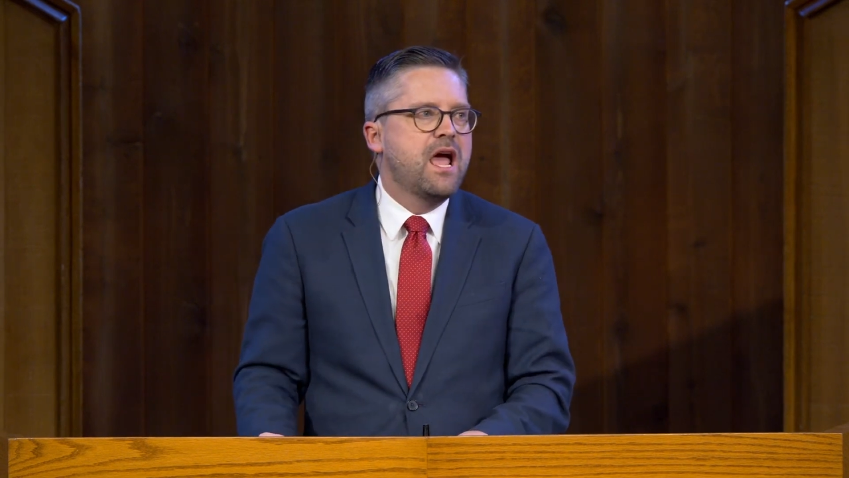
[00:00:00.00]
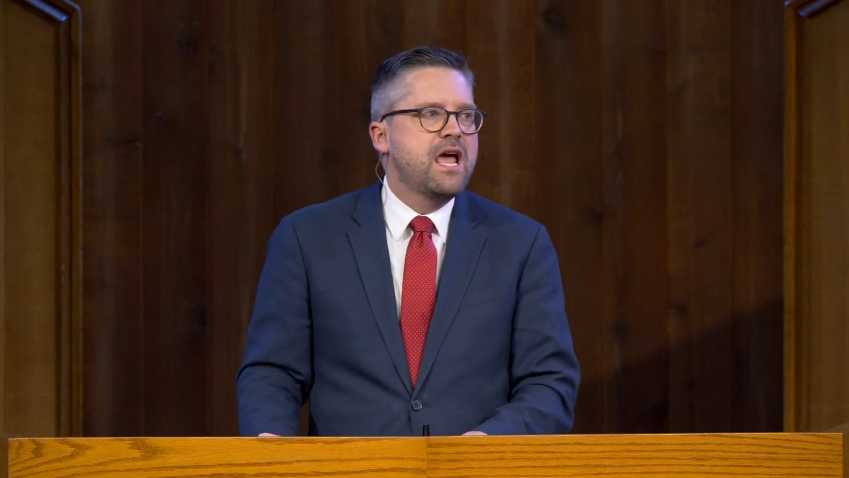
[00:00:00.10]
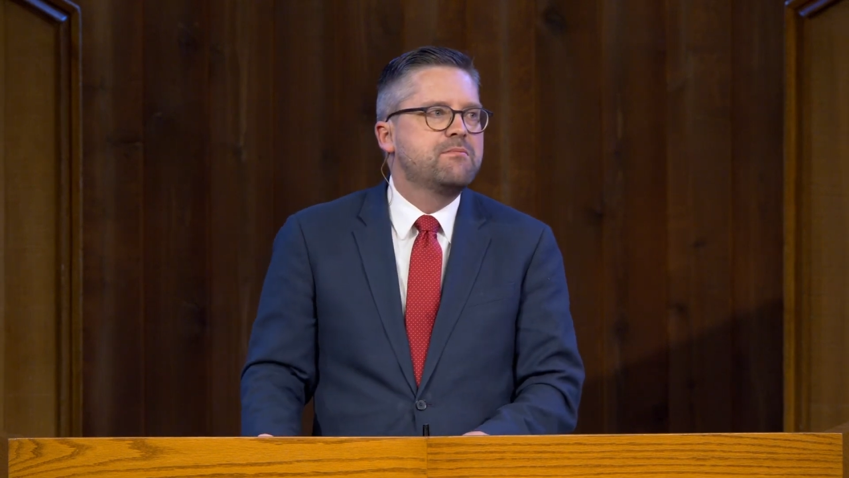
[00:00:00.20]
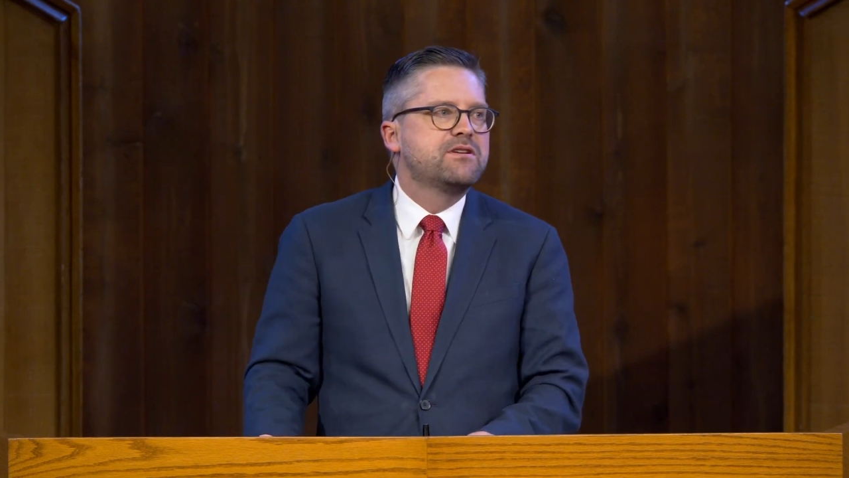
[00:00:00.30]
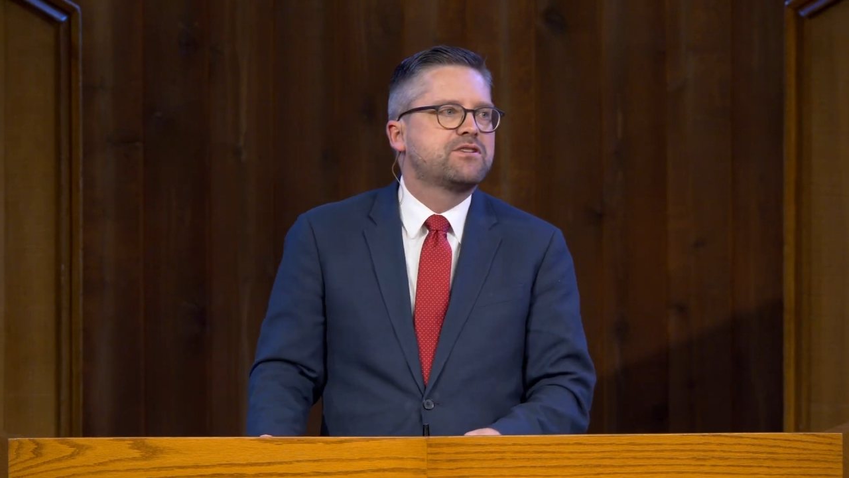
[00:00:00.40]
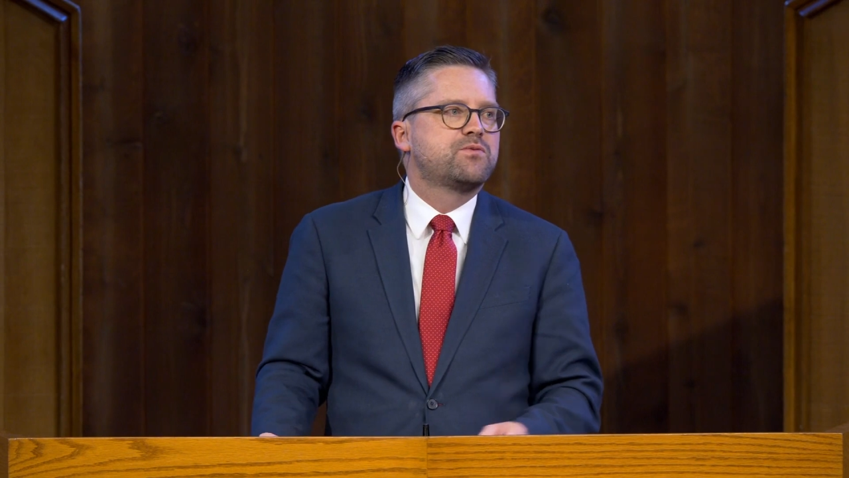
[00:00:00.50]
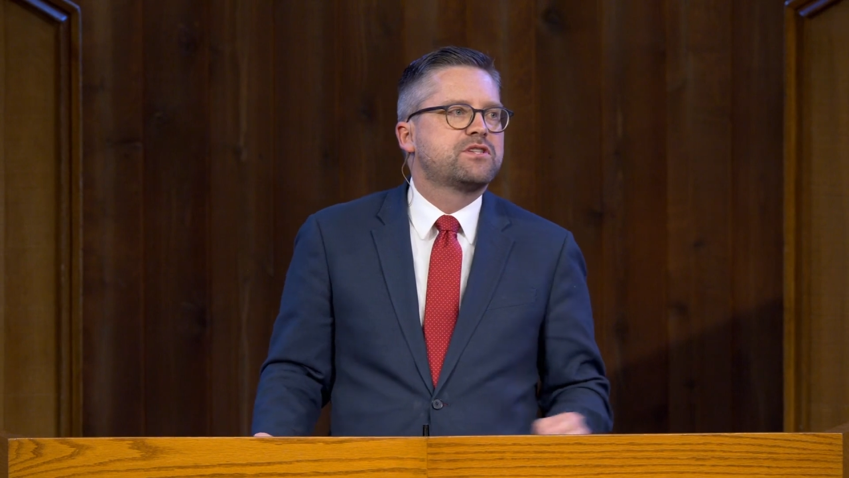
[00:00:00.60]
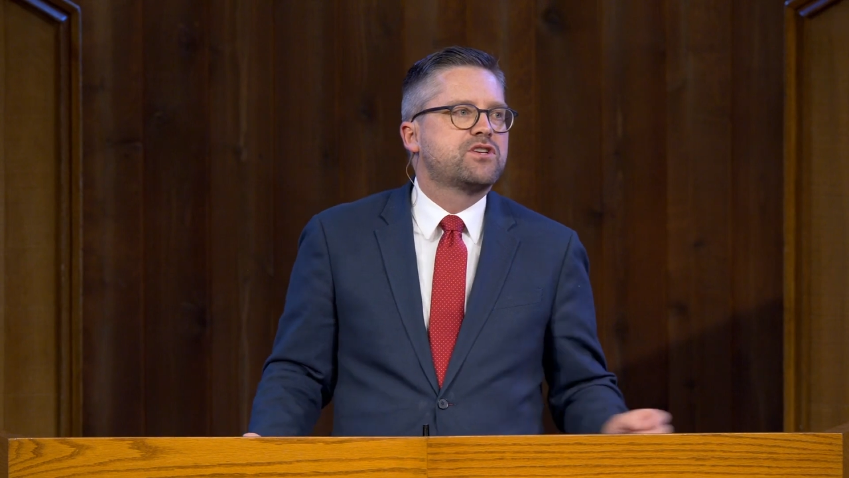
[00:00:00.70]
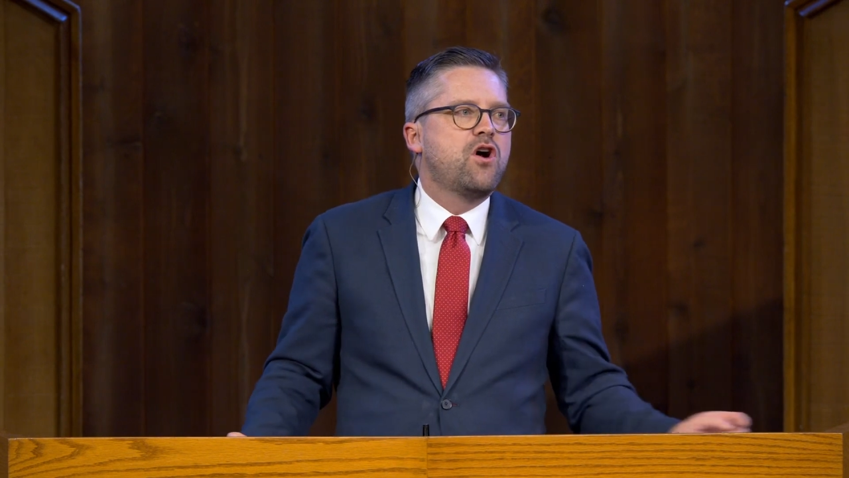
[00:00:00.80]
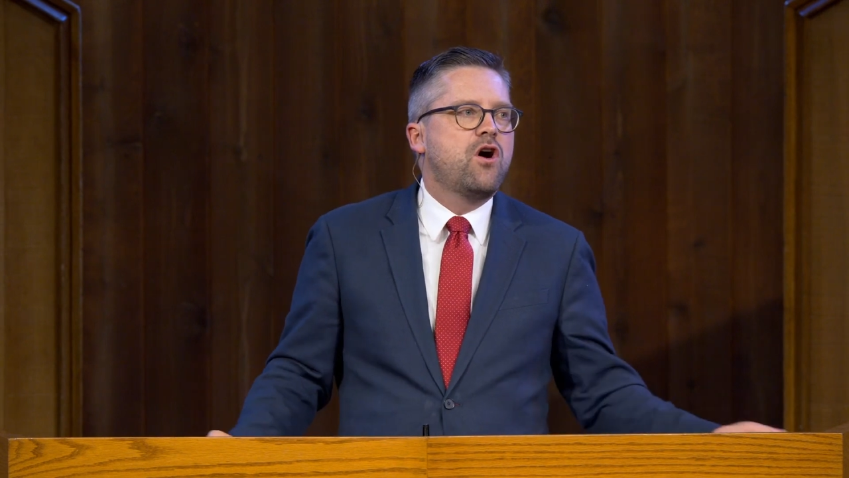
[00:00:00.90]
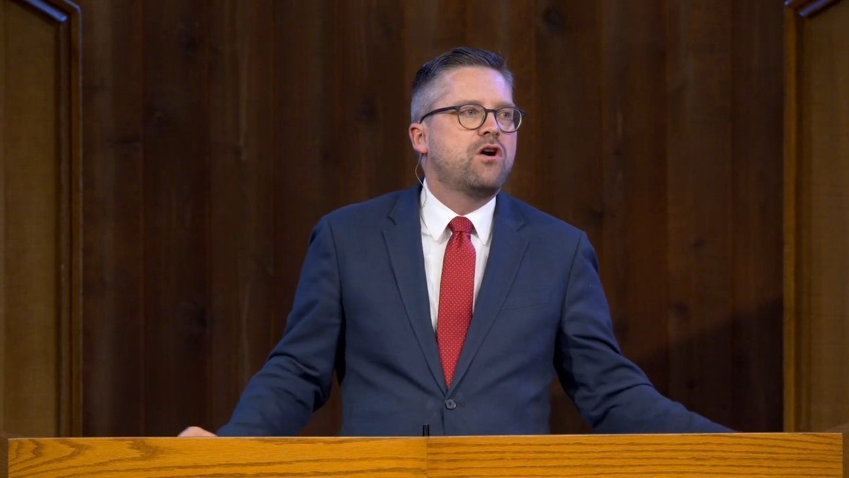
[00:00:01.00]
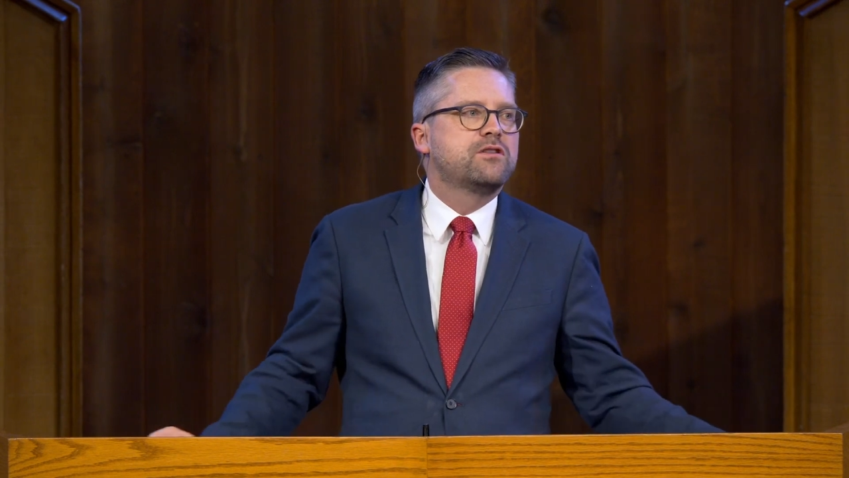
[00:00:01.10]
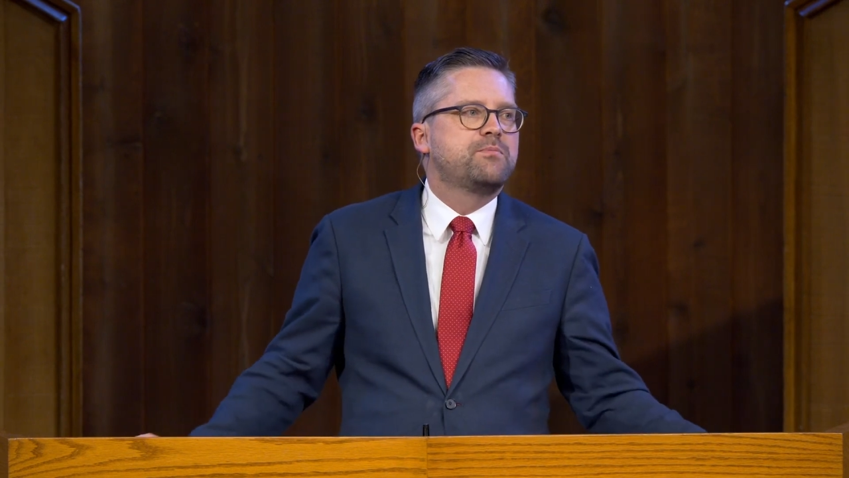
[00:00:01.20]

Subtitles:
Amos was called